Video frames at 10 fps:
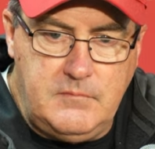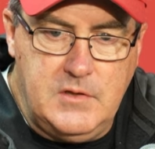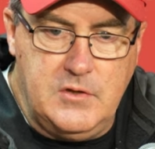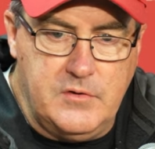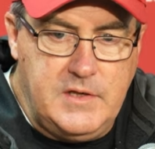
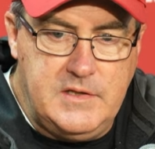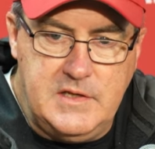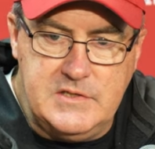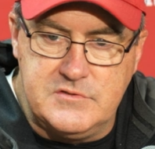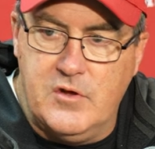you know,
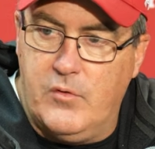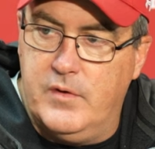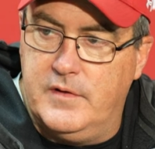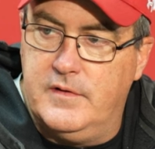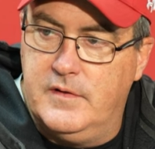he's
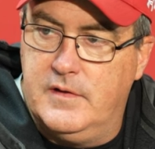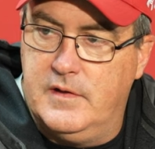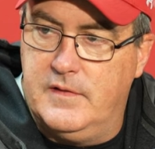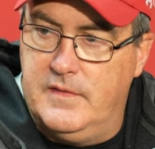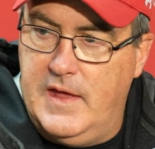knowing
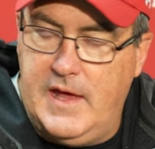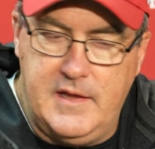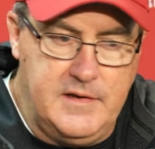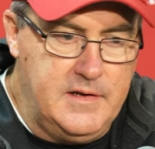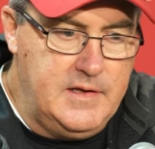
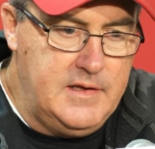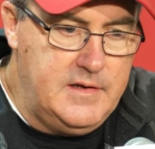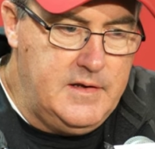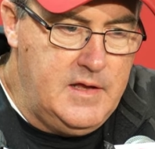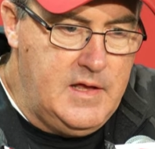that,
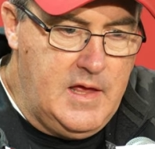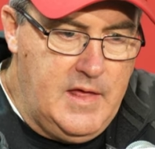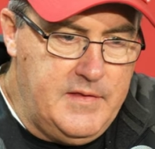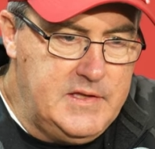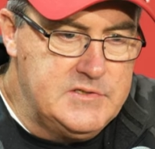and
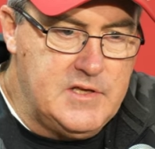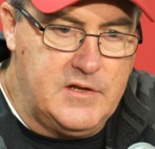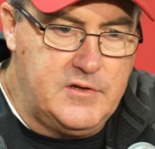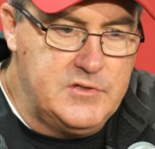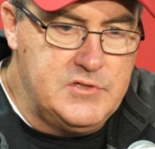he's
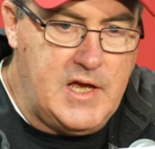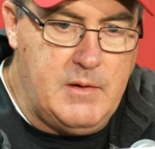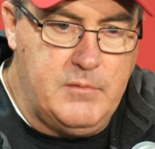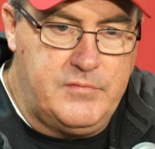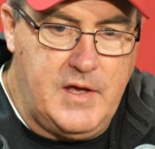done a good
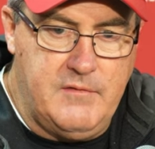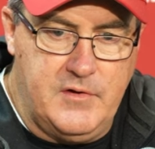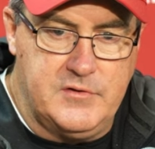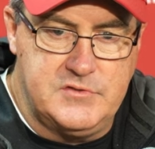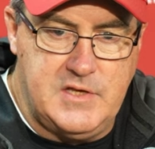job of kind of
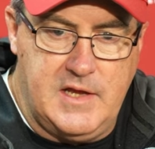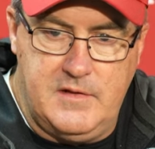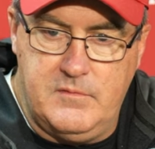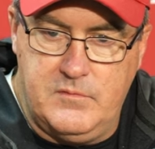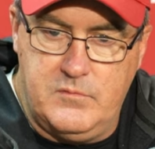
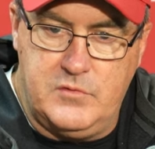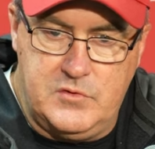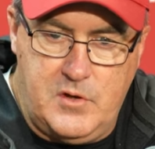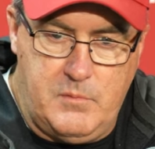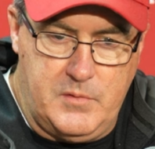understanding.
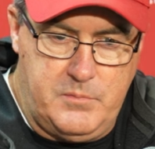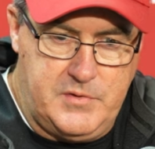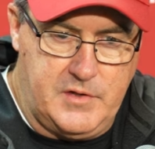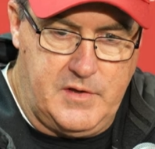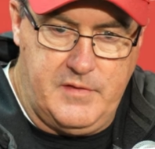You're talking about
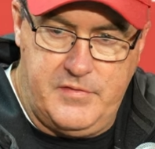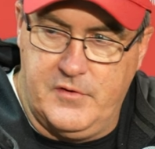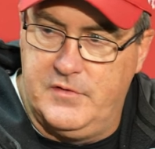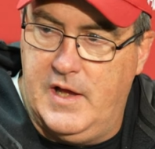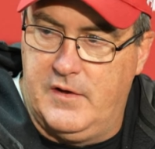particularly on
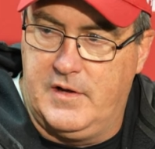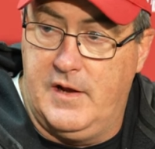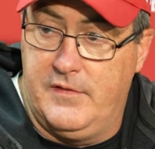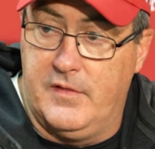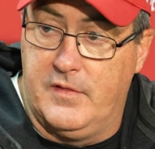third down,
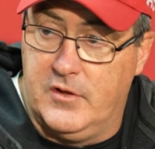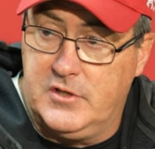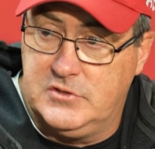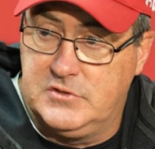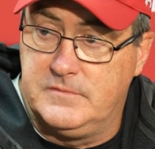kind of the
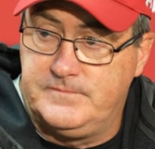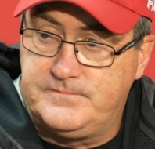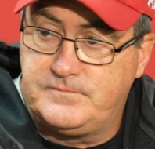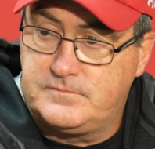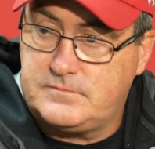looks
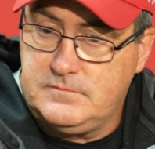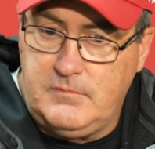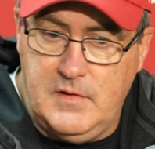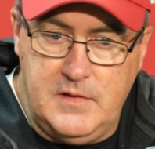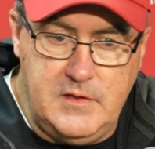
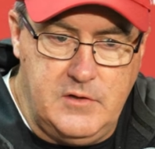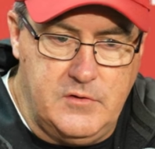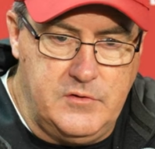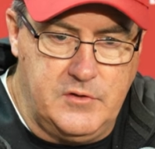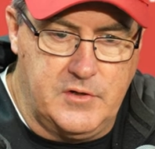that, you
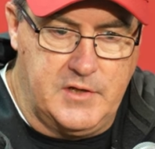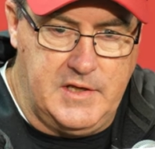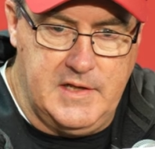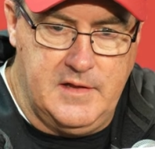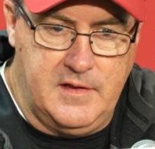know, you're going
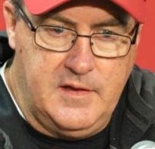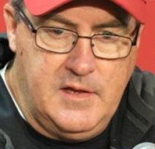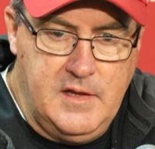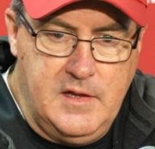to